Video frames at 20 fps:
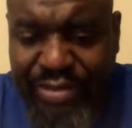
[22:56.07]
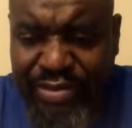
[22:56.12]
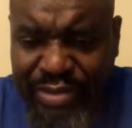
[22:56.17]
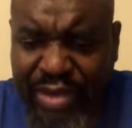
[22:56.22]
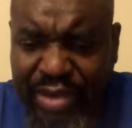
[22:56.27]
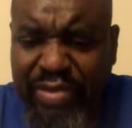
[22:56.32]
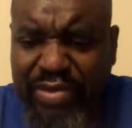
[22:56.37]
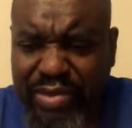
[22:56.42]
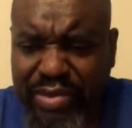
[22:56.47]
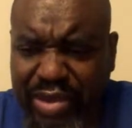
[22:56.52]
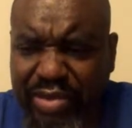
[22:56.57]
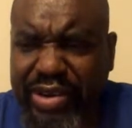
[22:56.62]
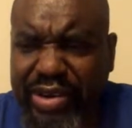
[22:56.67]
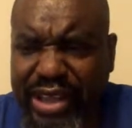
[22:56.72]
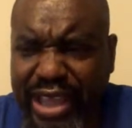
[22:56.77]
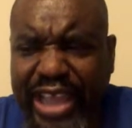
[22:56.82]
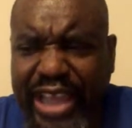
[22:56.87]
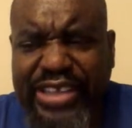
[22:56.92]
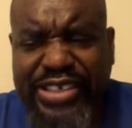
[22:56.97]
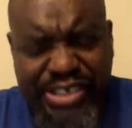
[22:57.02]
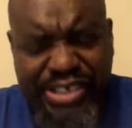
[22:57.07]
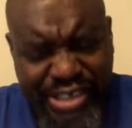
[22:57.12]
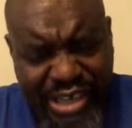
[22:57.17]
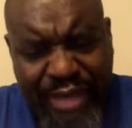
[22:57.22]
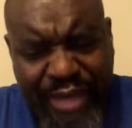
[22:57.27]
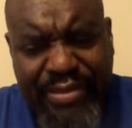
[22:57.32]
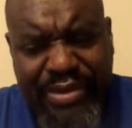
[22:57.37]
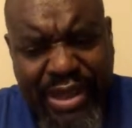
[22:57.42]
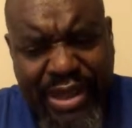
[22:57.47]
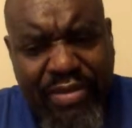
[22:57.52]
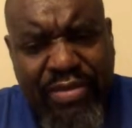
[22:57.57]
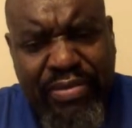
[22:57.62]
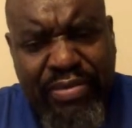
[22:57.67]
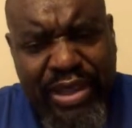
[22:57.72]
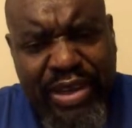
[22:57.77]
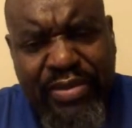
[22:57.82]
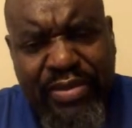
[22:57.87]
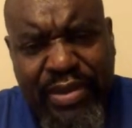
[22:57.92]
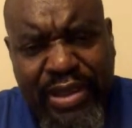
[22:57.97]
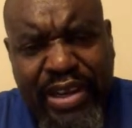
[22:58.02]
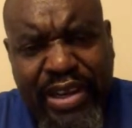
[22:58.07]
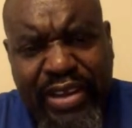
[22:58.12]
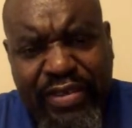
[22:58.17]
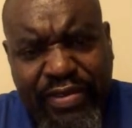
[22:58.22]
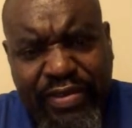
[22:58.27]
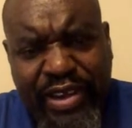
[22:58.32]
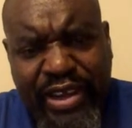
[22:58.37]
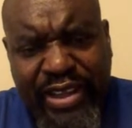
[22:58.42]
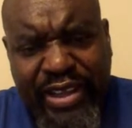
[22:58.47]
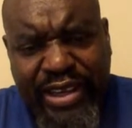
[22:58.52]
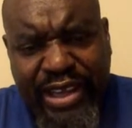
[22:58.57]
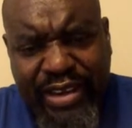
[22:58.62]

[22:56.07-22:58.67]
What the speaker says: he would have edged James out and beat him in that fight.